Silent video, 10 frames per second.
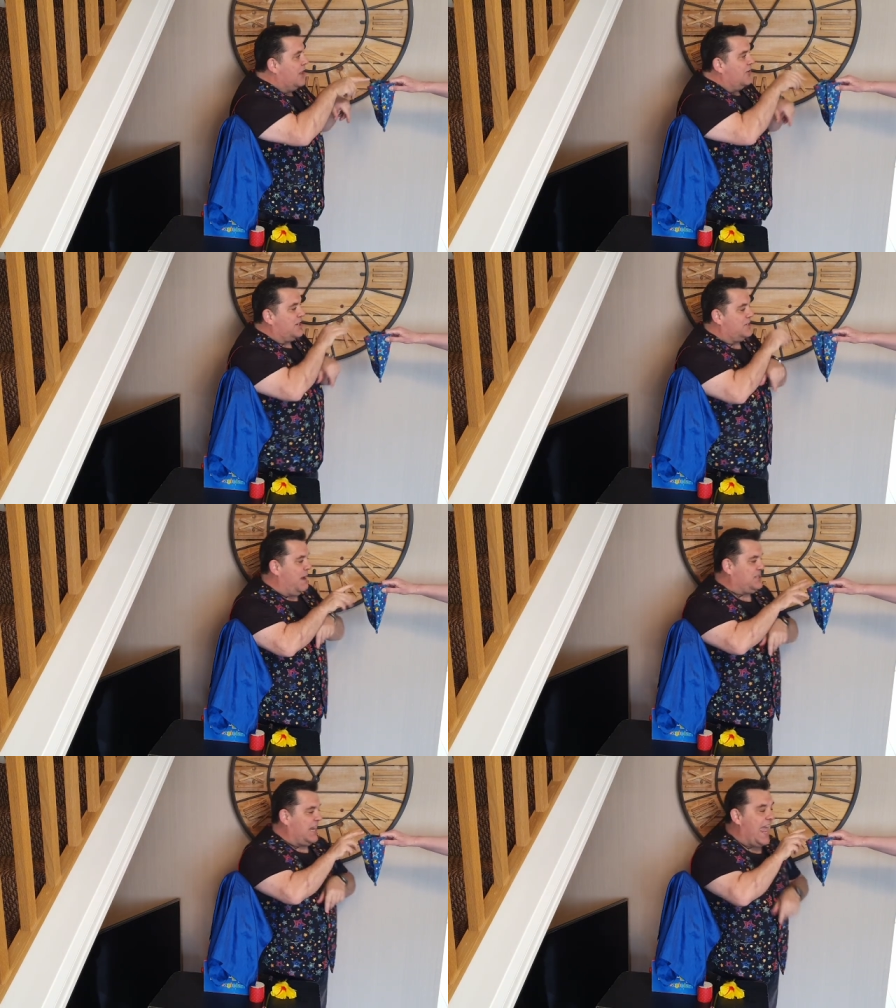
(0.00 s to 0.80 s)
Look, it's
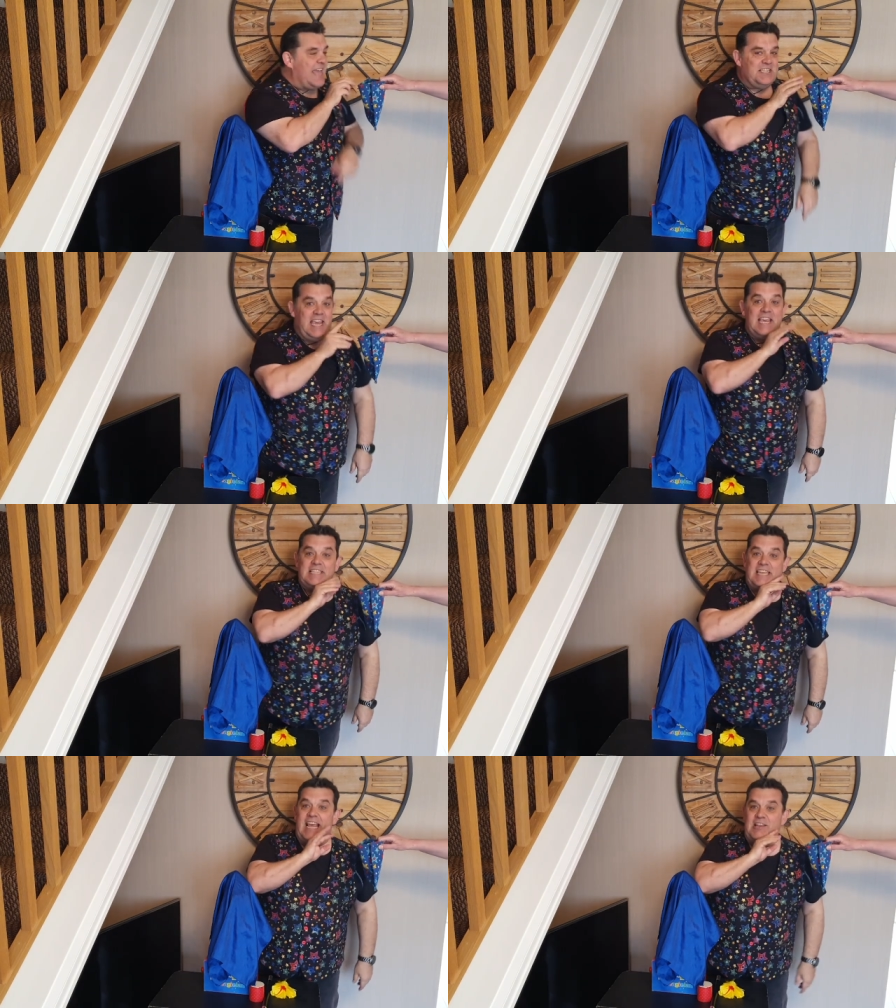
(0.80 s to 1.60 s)
Magic Hands.
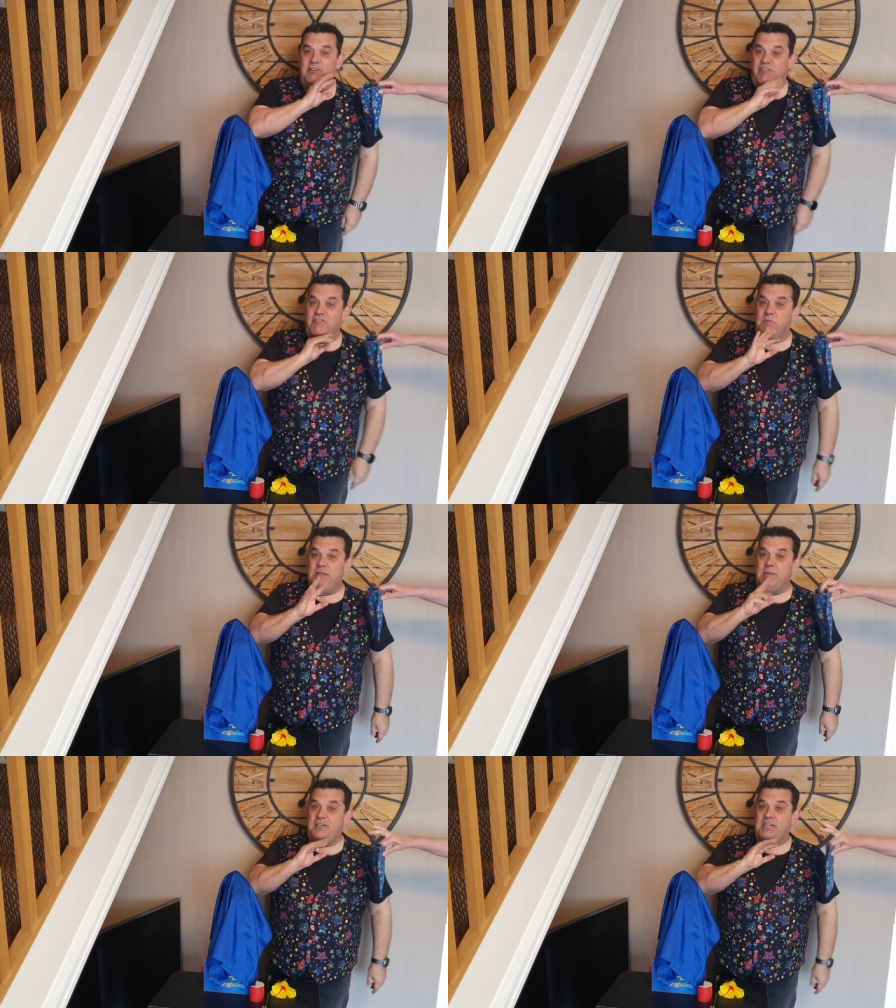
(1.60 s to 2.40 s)
Say hello to
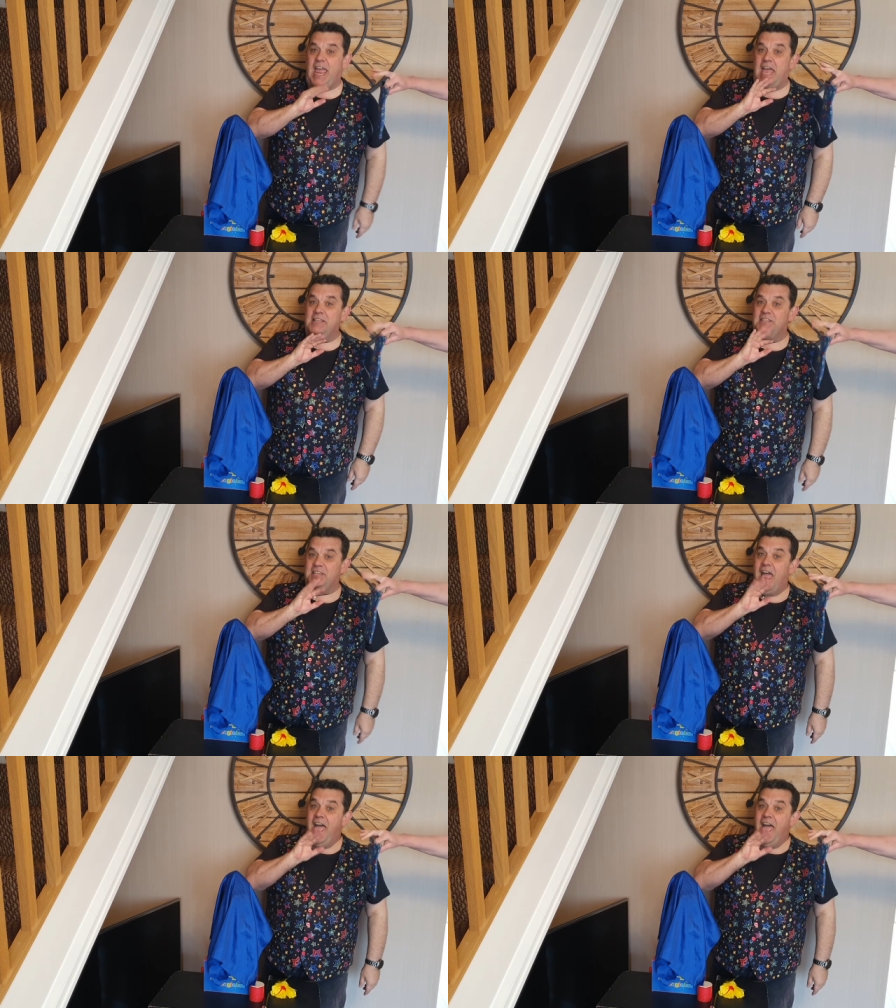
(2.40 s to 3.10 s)
everybody, Magic Hands.